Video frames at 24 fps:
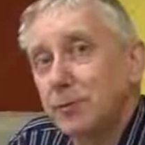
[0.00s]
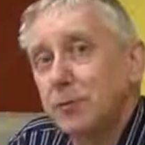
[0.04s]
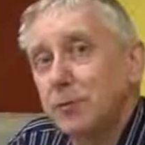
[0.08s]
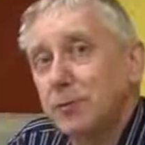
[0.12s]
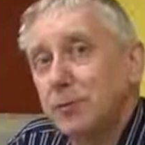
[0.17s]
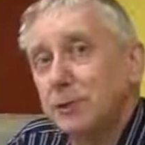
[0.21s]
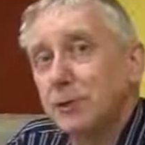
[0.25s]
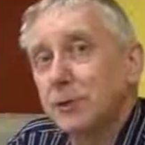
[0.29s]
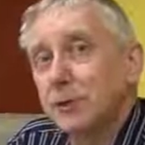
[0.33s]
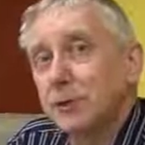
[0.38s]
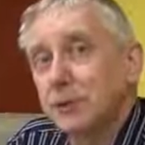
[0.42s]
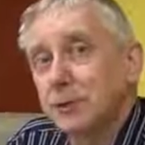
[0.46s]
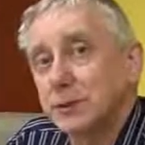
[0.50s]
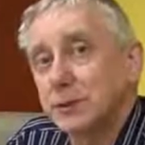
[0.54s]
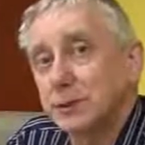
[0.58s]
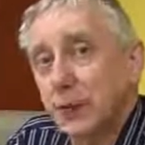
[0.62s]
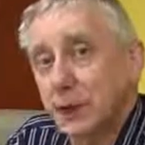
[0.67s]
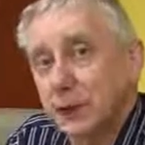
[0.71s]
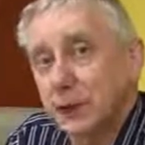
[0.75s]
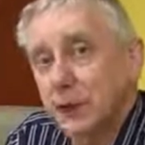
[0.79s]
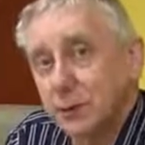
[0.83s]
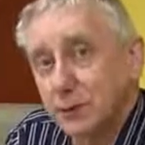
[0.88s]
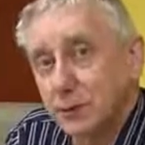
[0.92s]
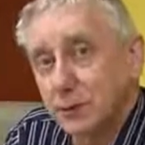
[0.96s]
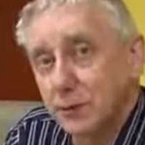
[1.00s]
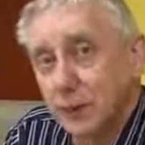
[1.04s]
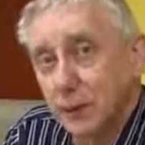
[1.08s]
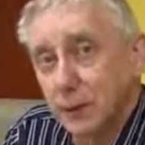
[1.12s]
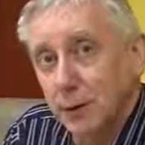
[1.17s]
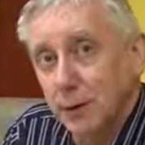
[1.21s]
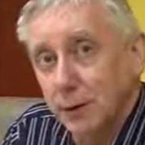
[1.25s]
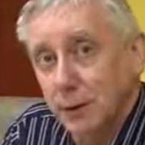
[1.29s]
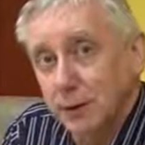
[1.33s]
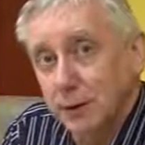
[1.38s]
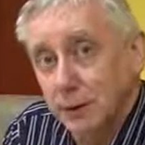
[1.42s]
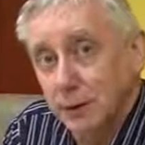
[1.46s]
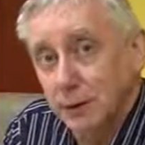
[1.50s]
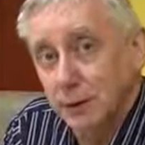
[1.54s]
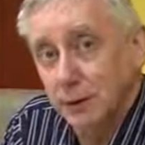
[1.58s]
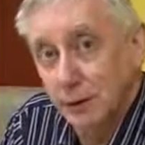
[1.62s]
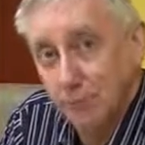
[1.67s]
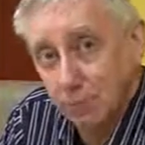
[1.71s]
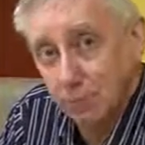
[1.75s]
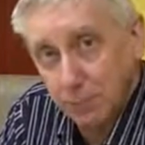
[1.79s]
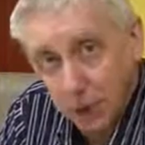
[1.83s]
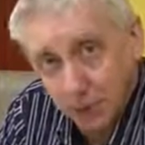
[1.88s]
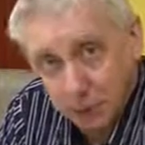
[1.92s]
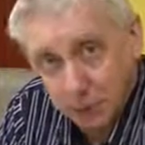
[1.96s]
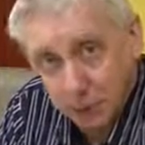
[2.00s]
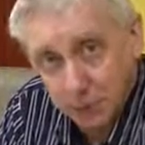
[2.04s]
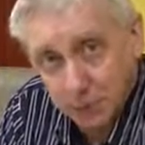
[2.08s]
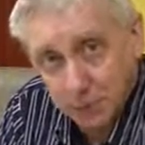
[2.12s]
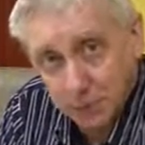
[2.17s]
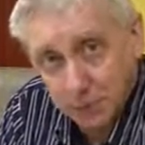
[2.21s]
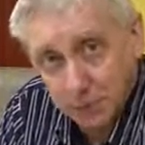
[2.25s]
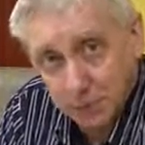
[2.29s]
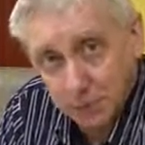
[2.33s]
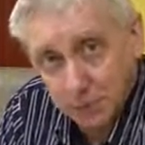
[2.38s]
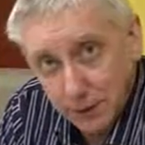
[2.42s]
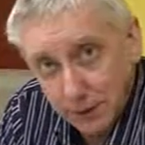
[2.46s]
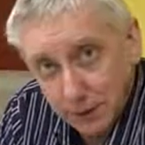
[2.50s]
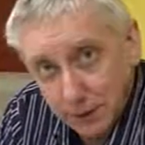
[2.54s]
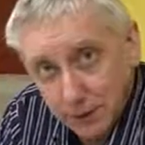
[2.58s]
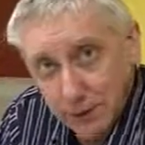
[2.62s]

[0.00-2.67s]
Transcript: you do it a second time and send it back to them,